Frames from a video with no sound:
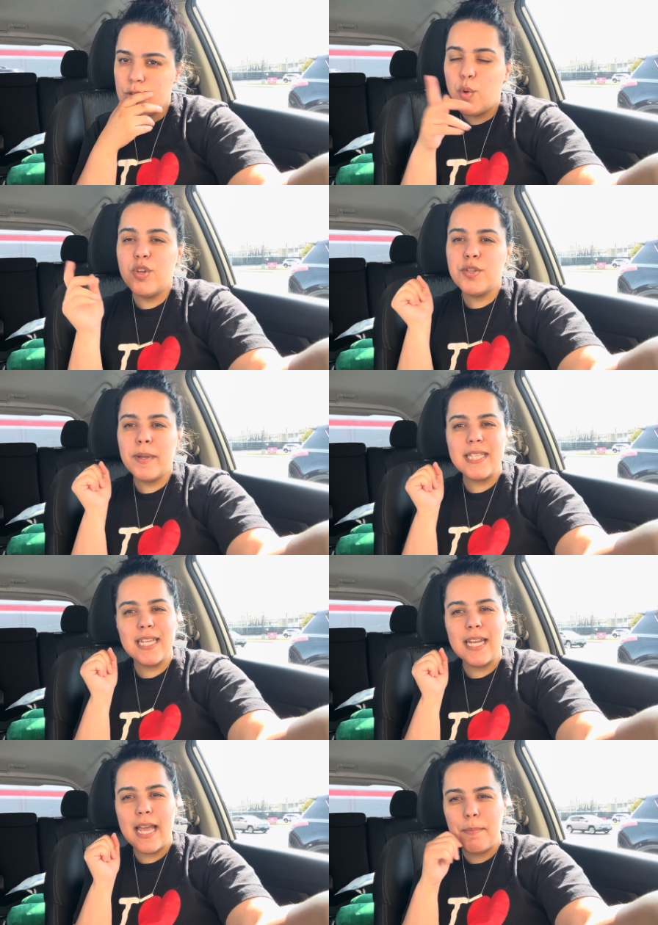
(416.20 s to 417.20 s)
wish my
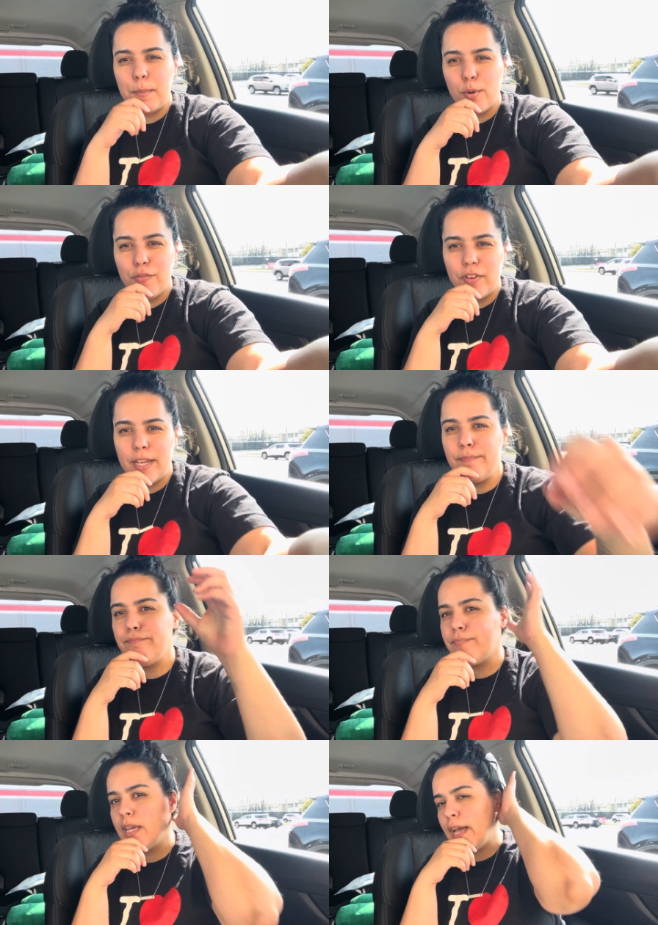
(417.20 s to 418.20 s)
son a happy birthday.
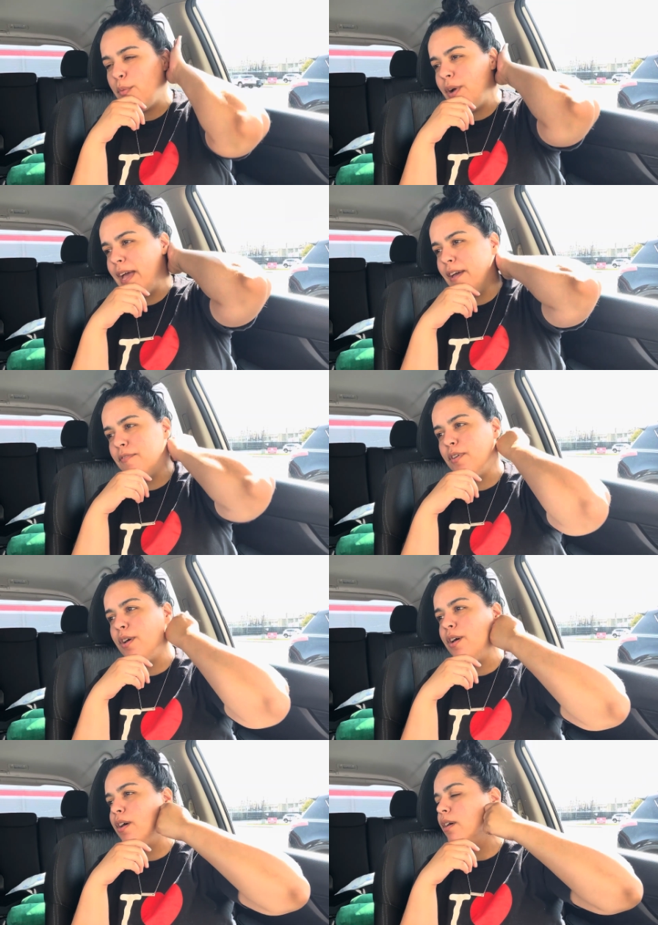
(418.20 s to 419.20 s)
I will have
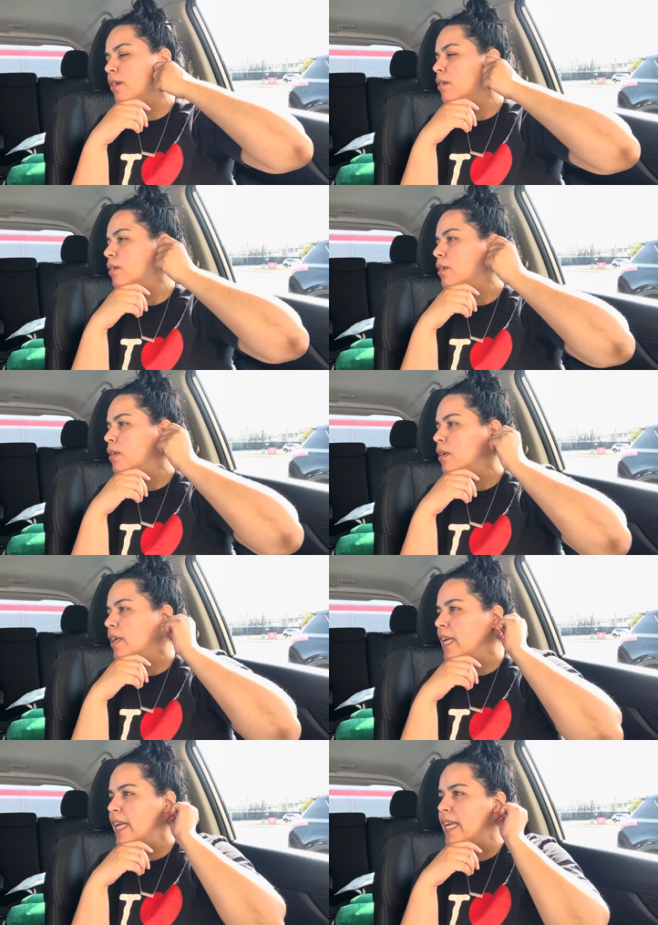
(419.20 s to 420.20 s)
uh
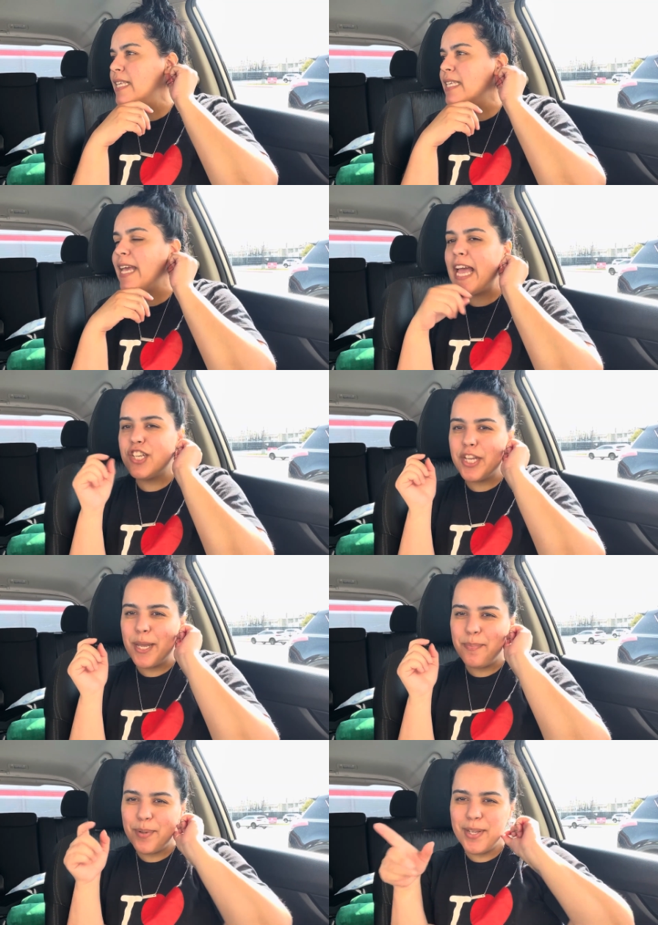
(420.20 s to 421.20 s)
his cash
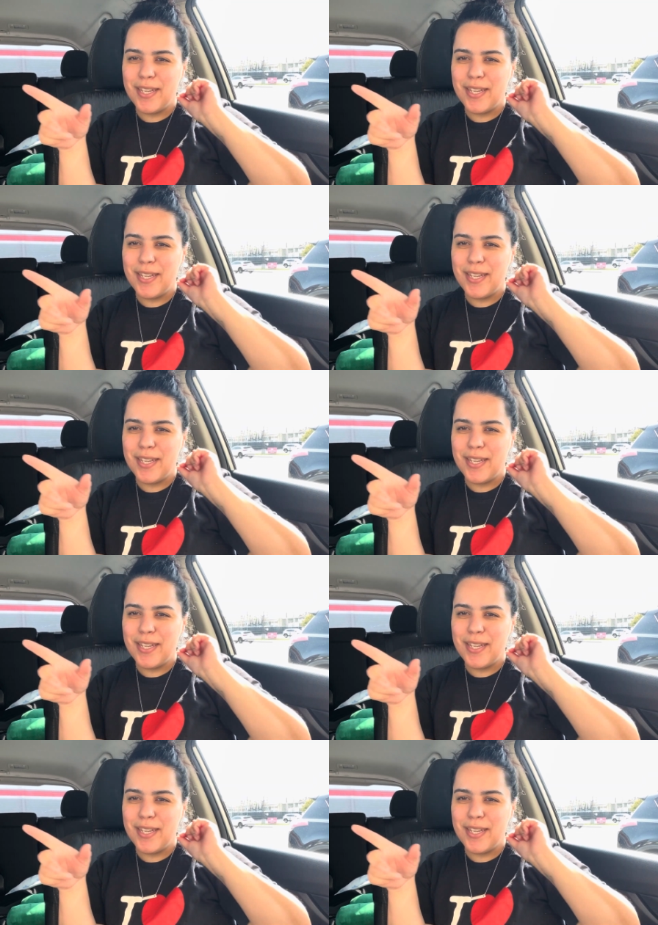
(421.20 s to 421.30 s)
app